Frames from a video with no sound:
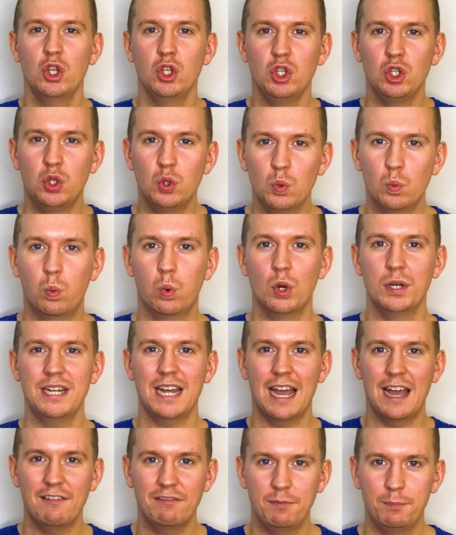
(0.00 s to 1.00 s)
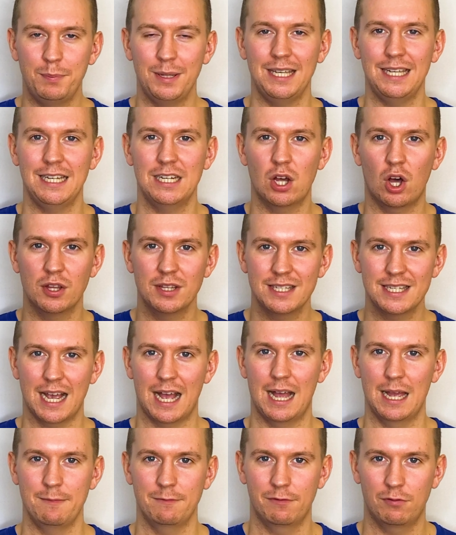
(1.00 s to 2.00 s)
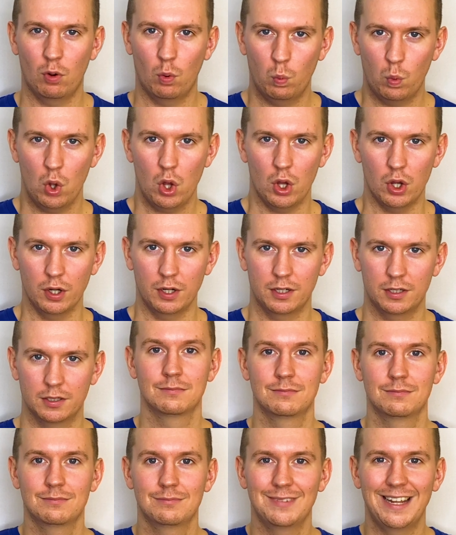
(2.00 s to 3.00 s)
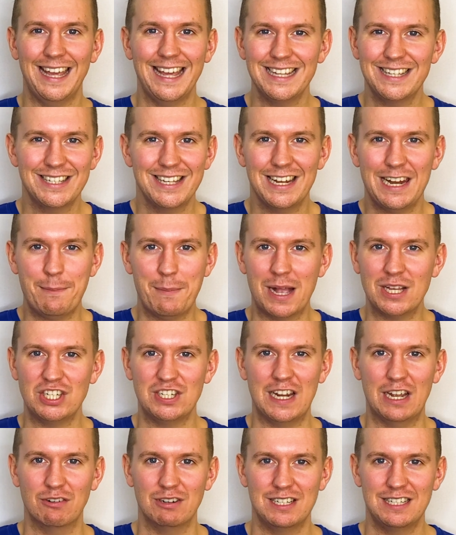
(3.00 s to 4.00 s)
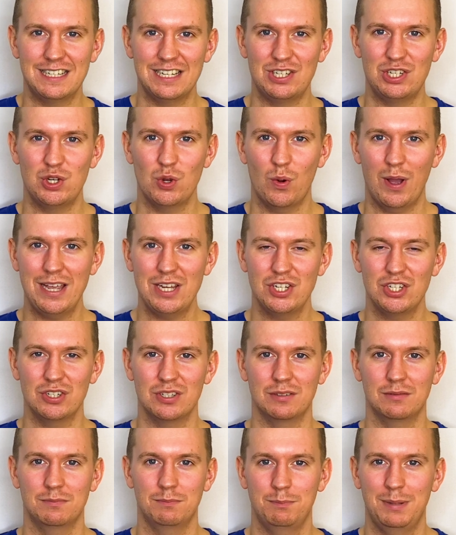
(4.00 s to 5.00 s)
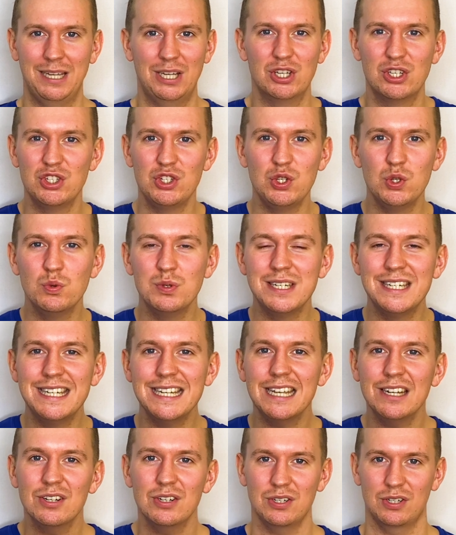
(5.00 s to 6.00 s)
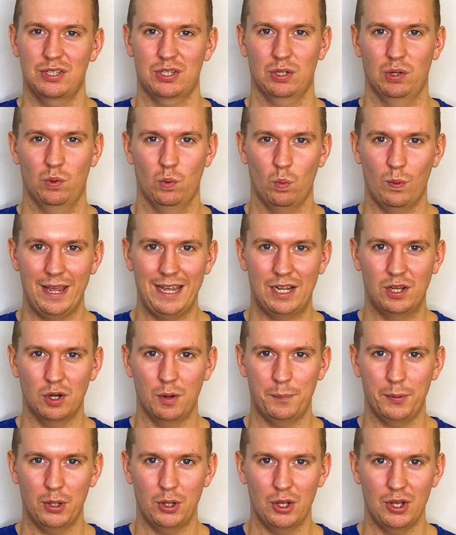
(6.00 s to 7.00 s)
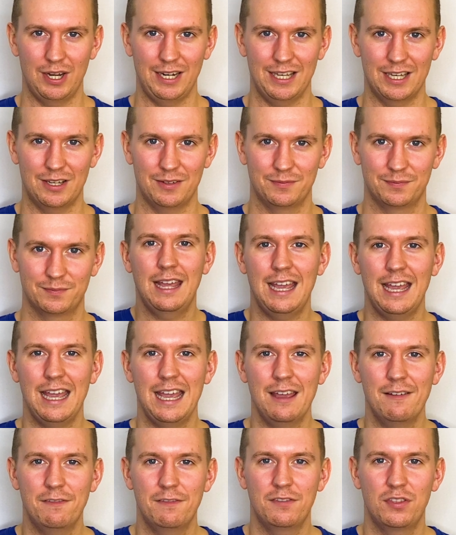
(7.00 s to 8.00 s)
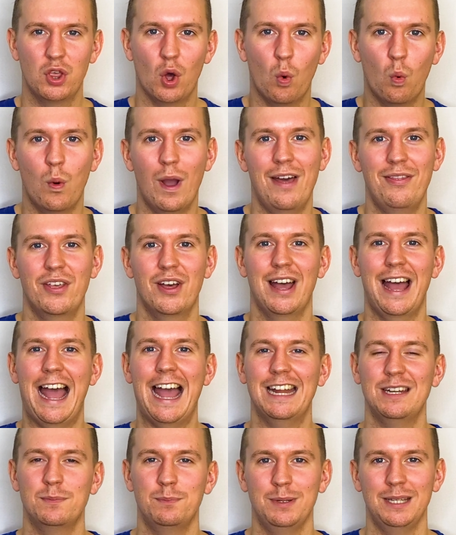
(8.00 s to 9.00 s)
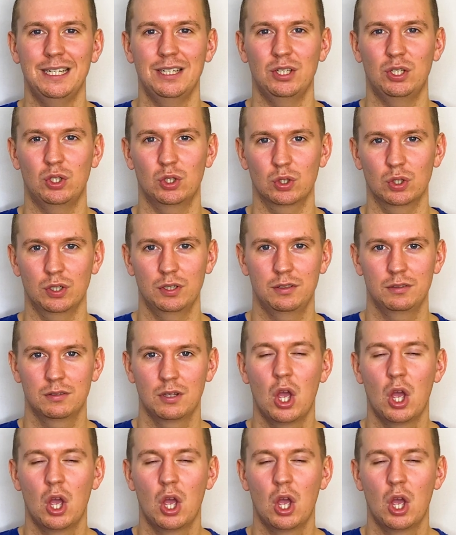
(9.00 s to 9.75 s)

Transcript: you would have been on time for work. It's an imaginary situation because you didn't wake up earlier. If the weather had been good,